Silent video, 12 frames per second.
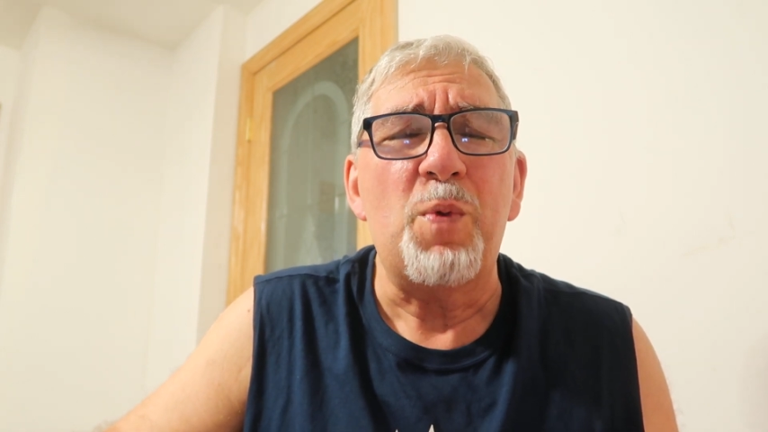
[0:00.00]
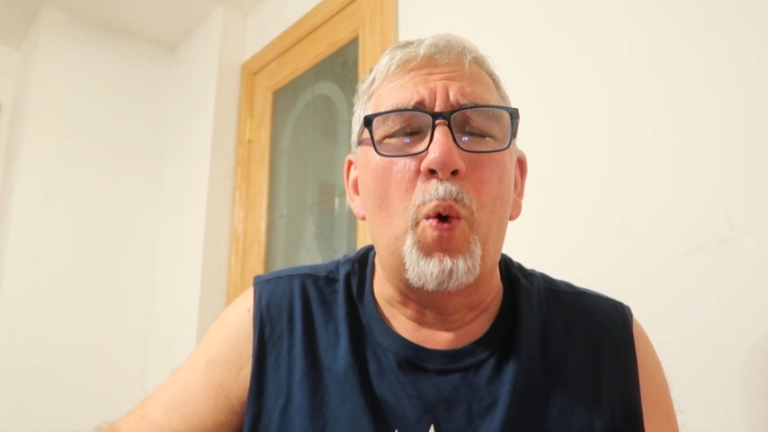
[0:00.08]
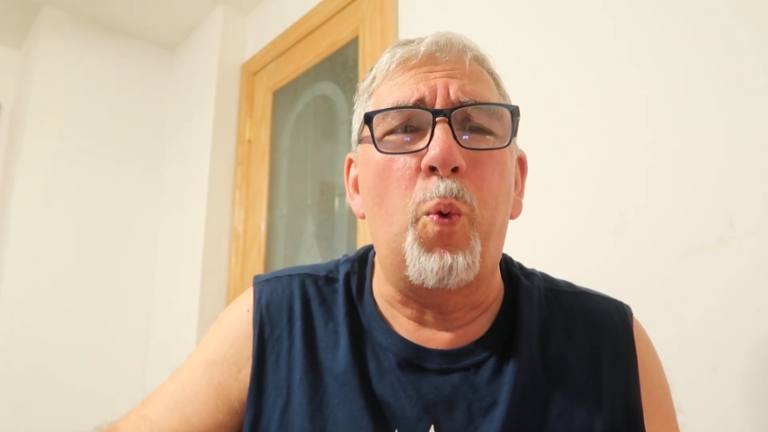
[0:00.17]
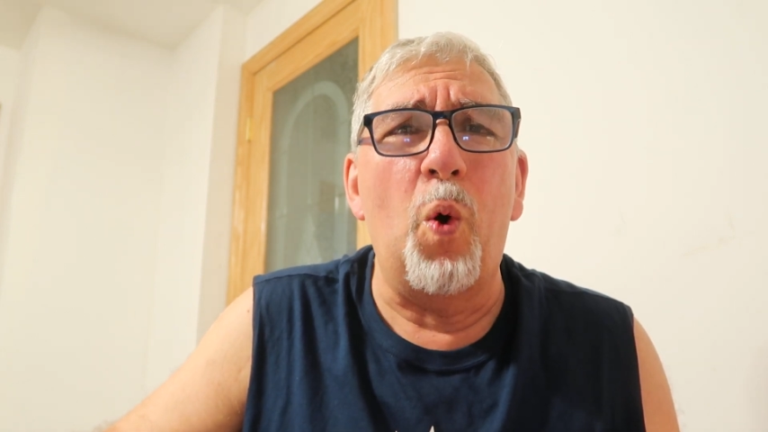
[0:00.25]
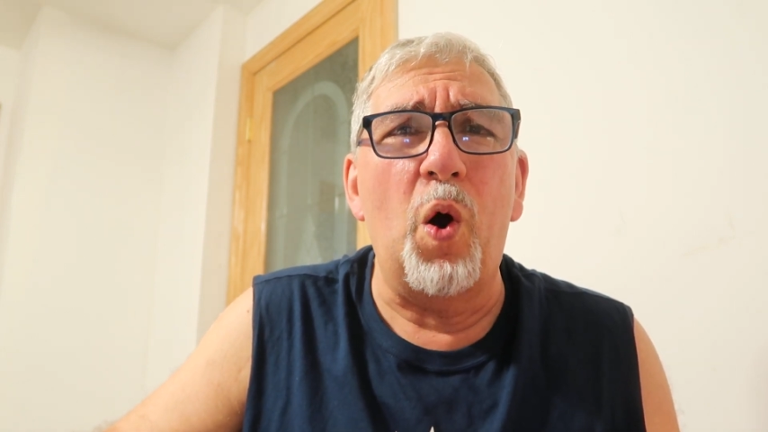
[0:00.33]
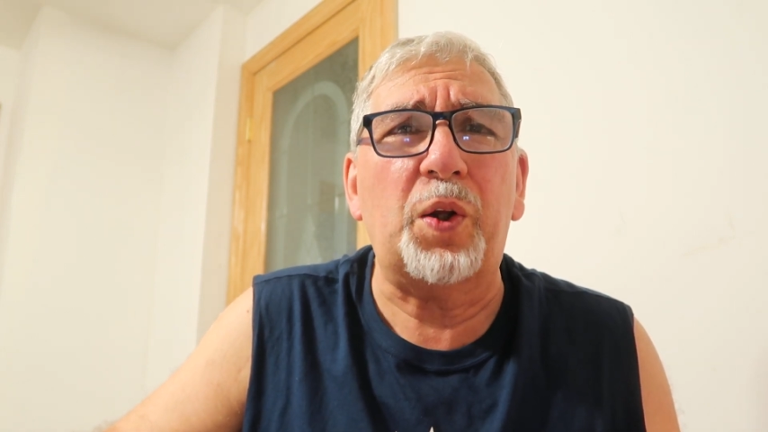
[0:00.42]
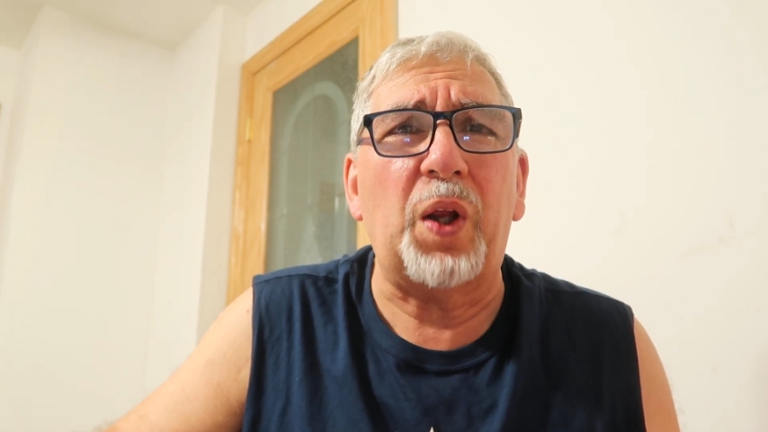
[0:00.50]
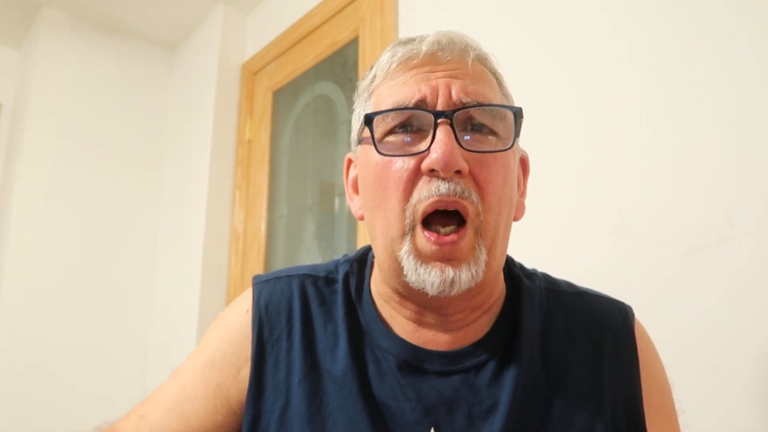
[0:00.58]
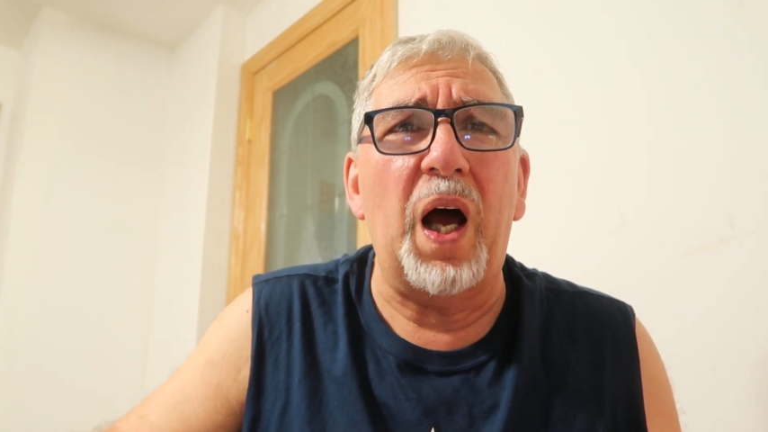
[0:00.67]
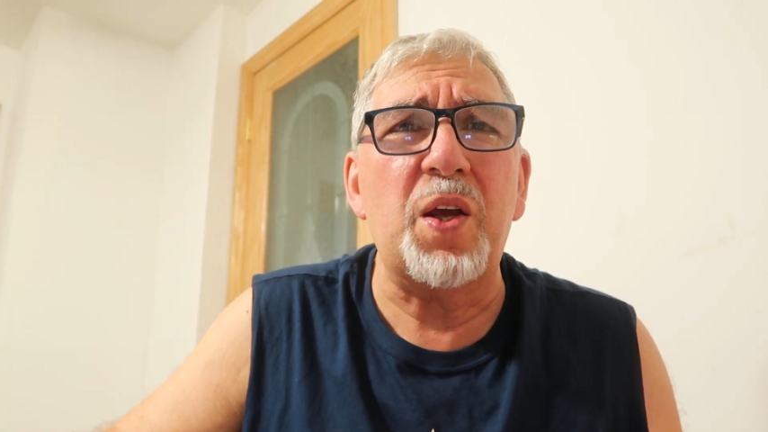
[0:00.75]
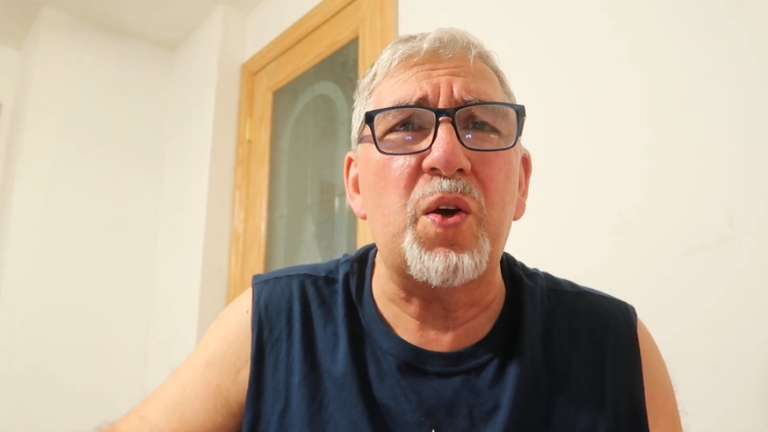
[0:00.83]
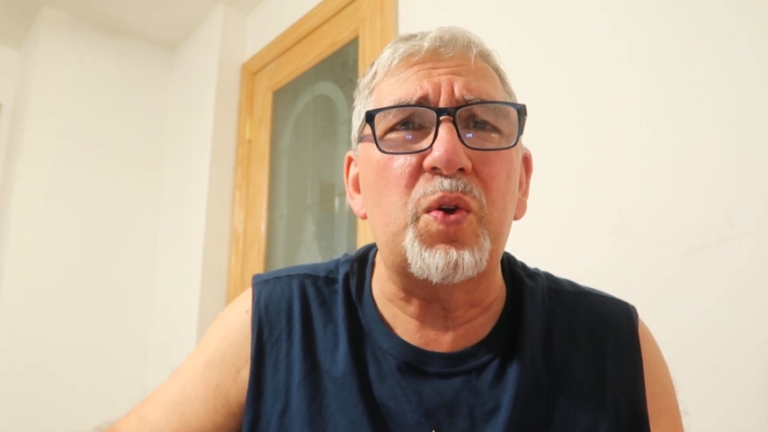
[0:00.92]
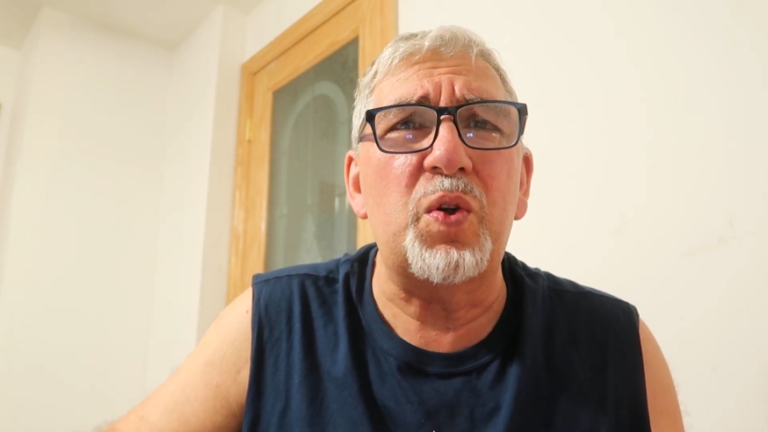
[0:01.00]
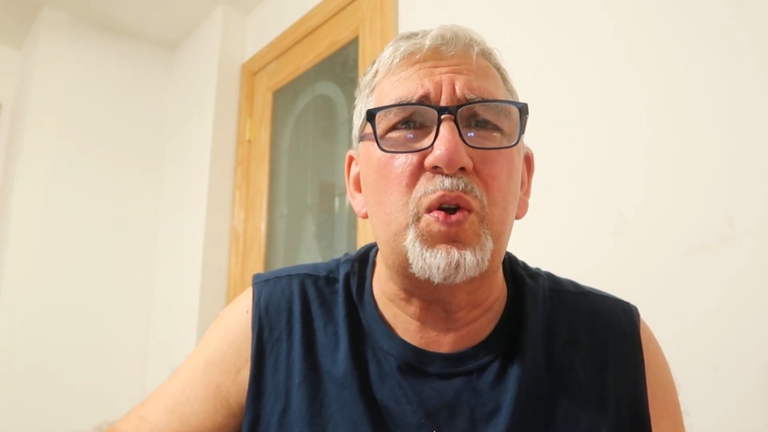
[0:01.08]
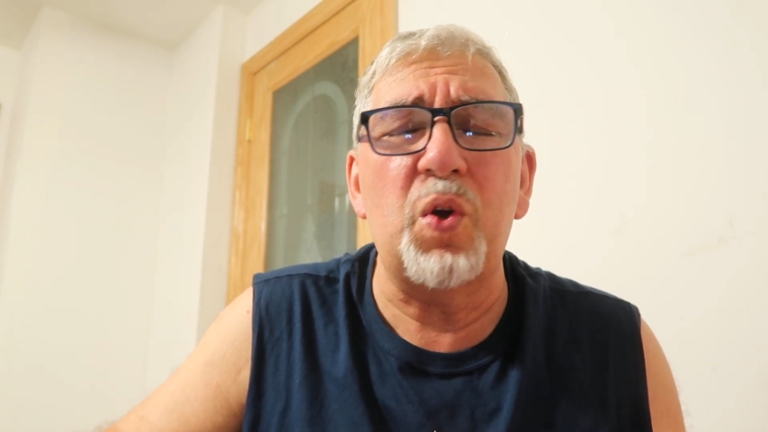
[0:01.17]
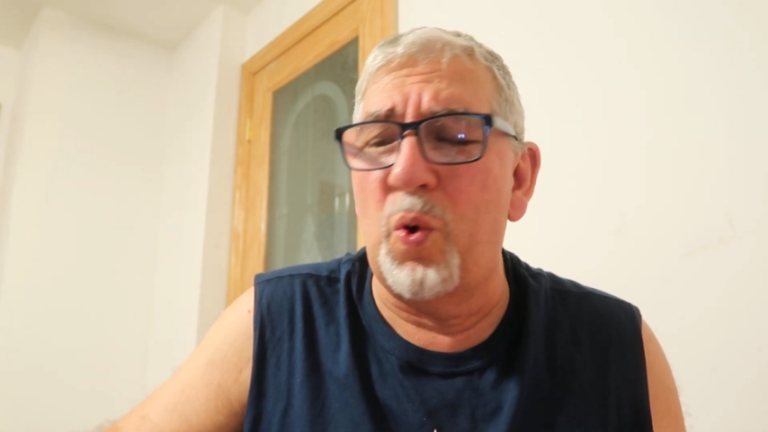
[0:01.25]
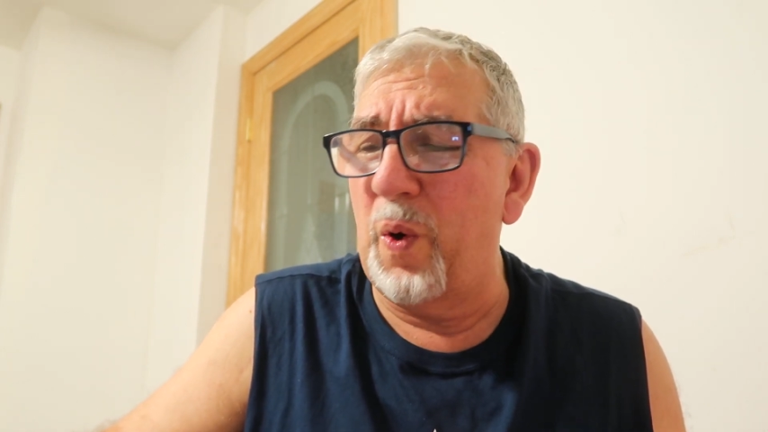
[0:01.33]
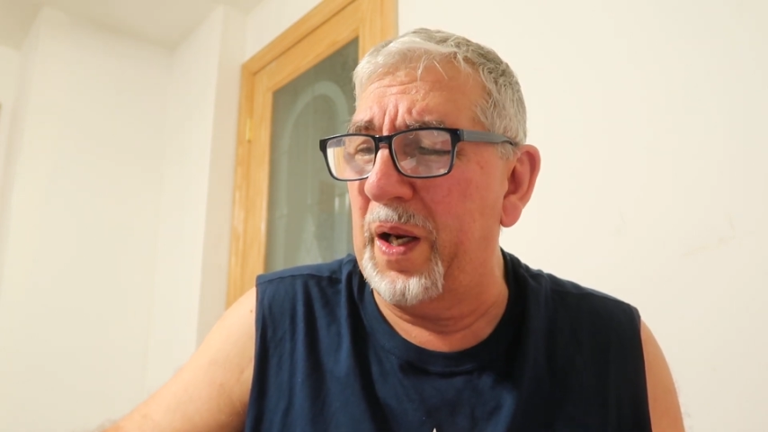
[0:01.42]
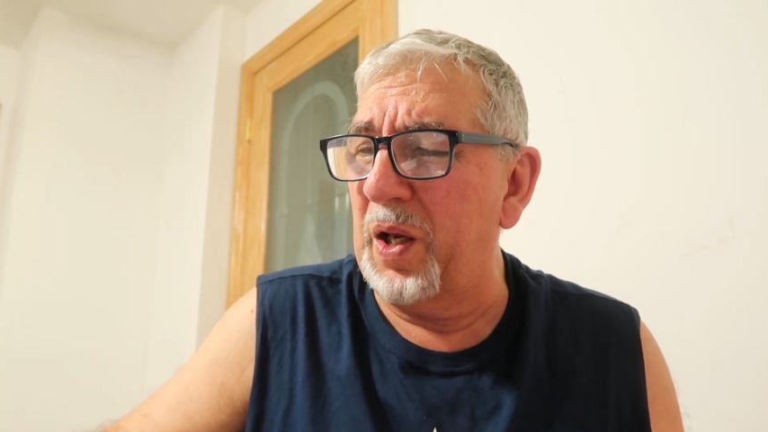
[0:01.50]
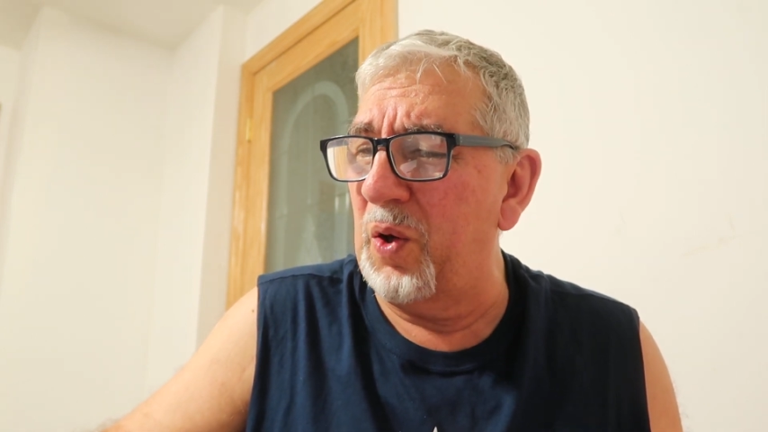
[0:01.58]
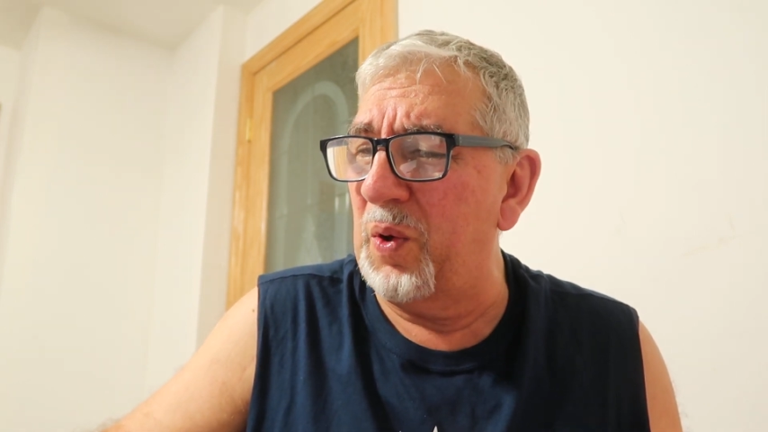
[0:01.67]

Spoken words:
What are you doing?